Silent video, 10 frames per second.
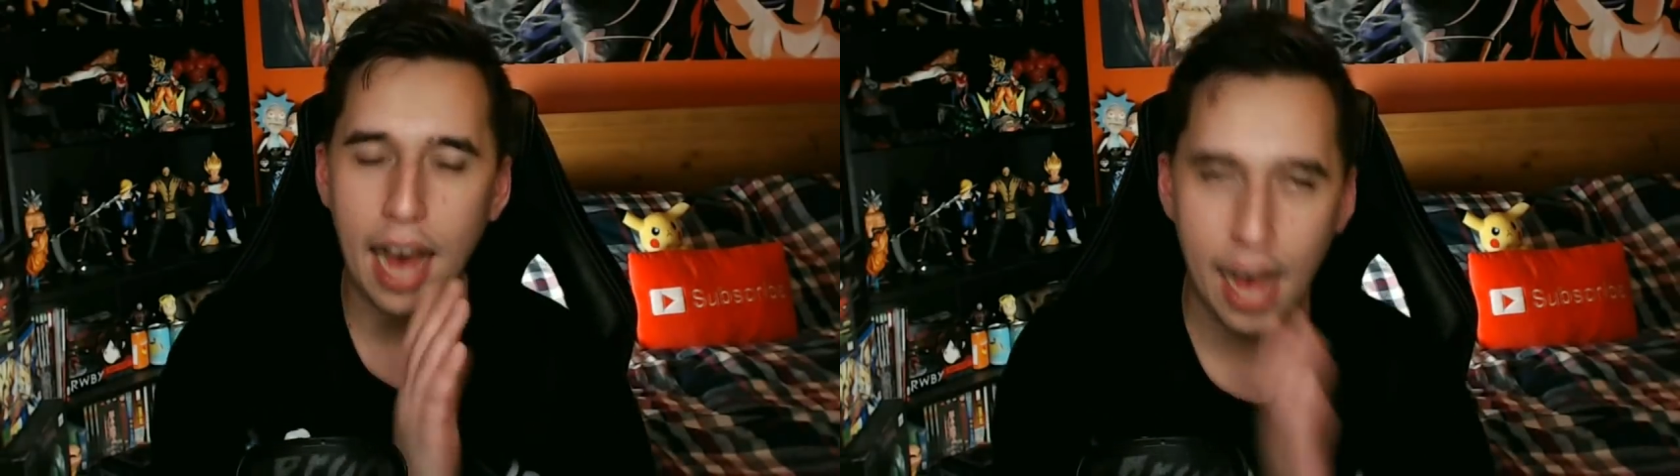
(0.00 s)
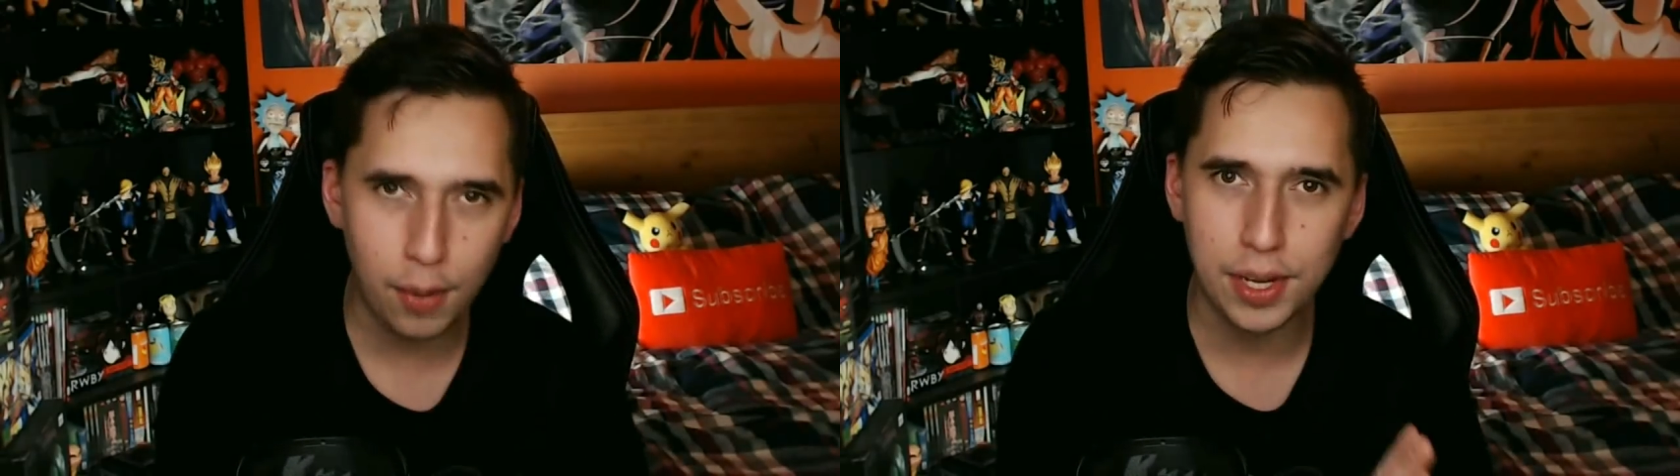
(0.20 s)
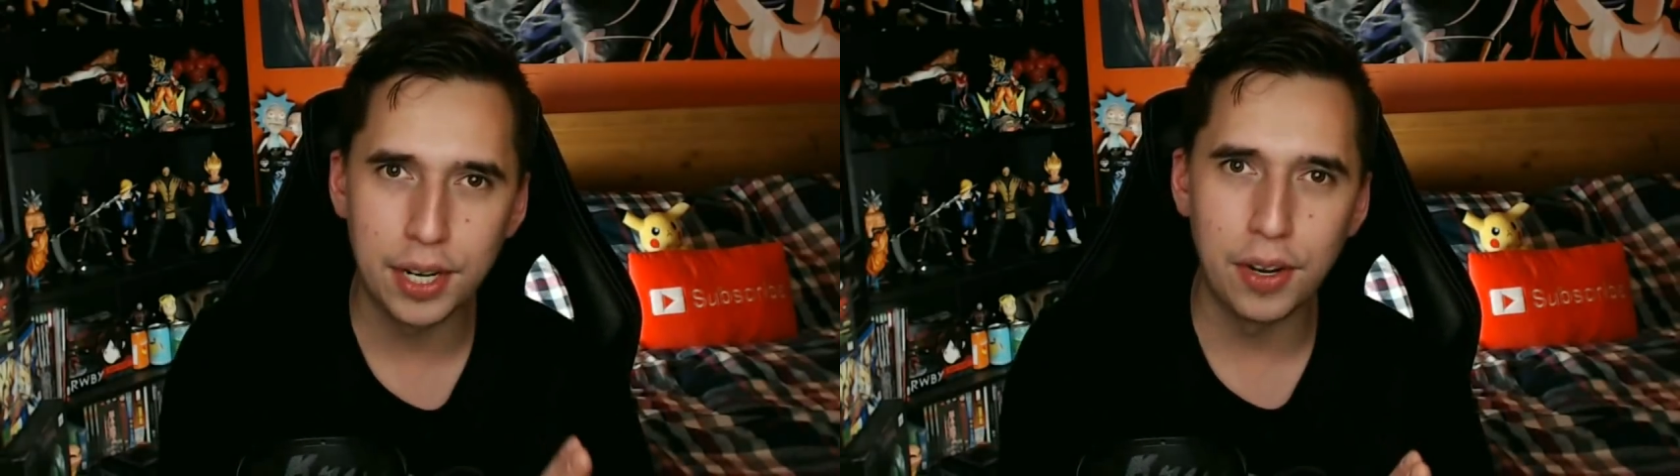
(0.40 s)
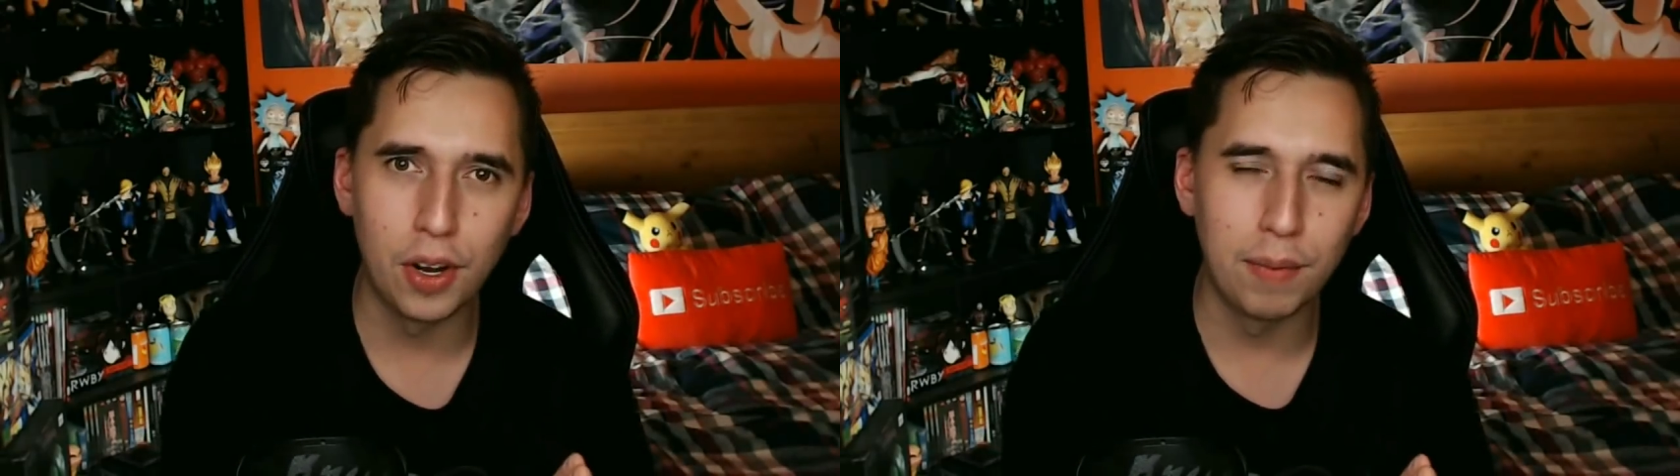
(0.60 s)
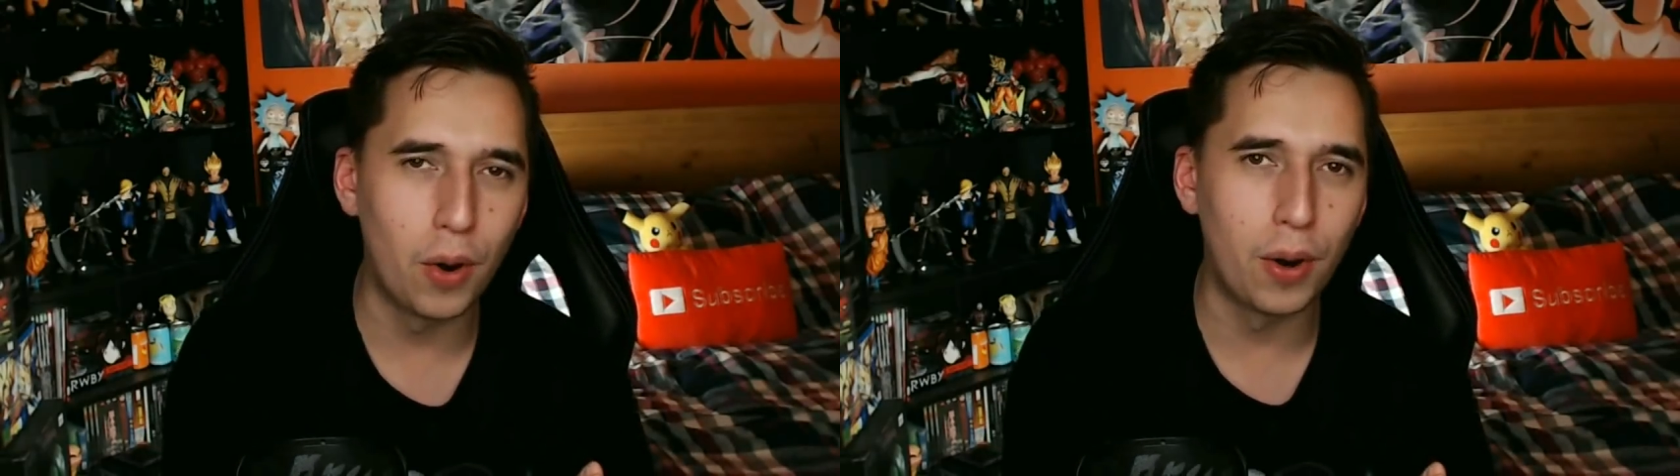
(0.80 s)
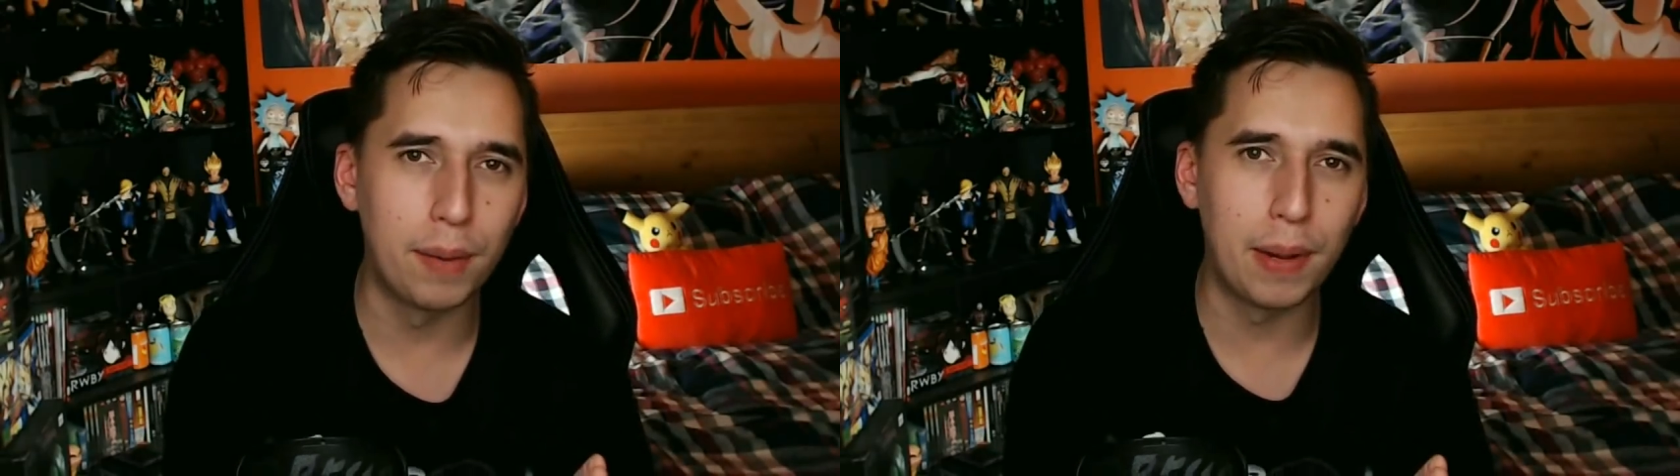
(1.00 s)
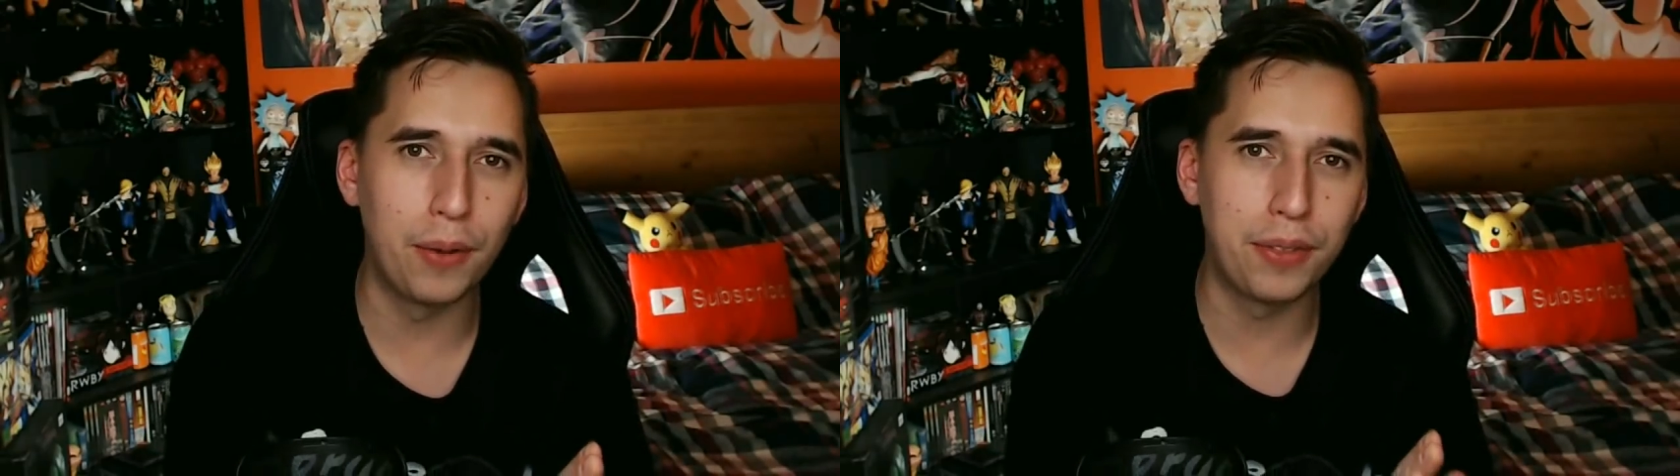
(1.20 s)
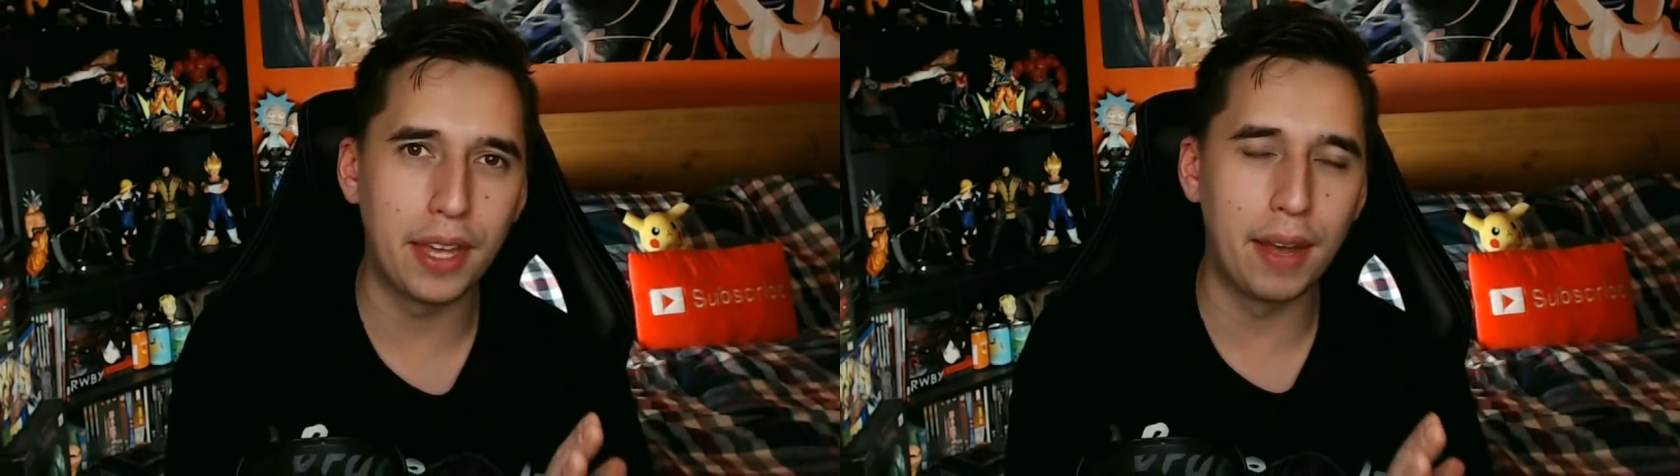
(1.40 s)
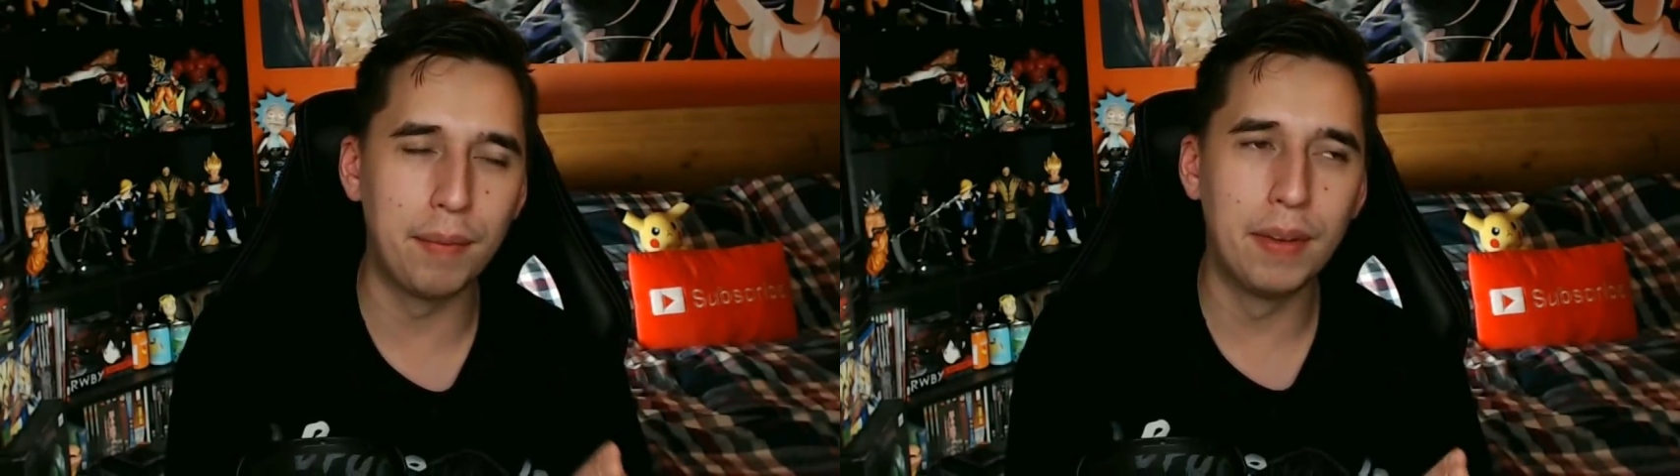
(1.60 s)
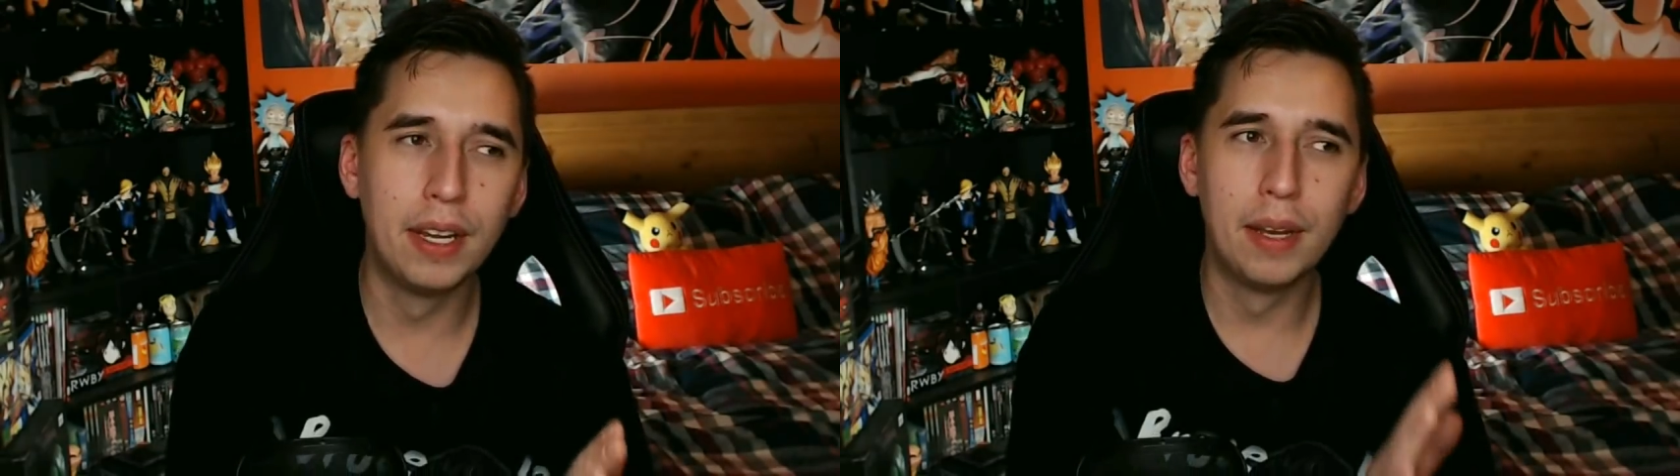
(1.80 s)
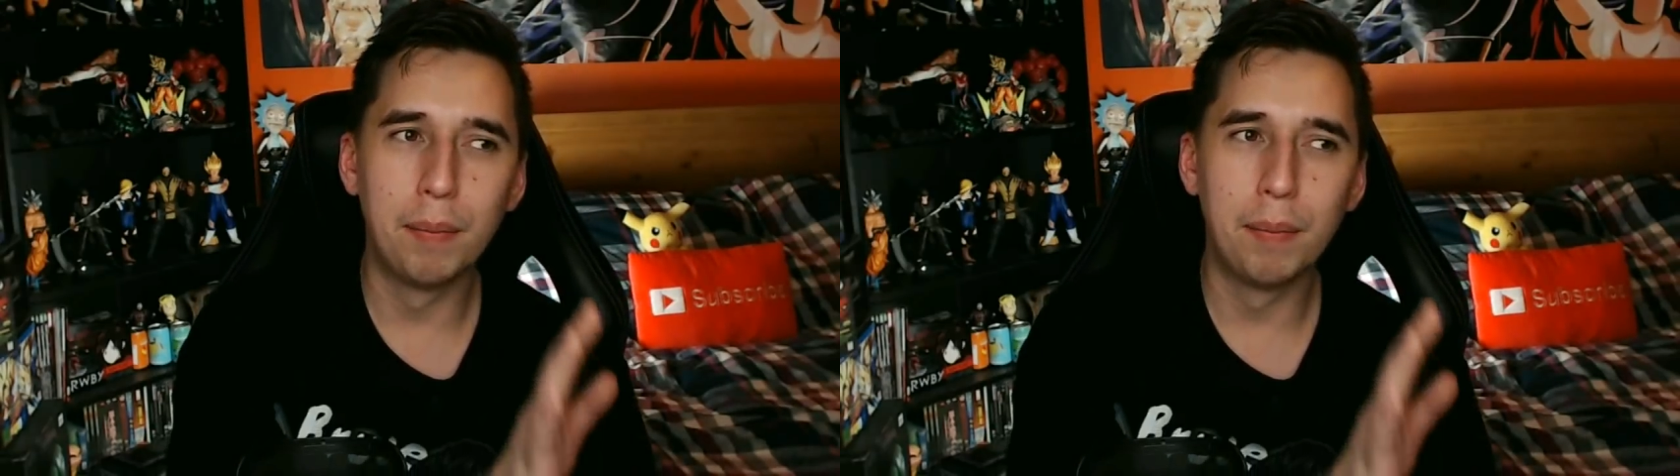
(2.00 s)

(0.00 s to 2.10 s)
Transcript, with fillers: I want to know more about them,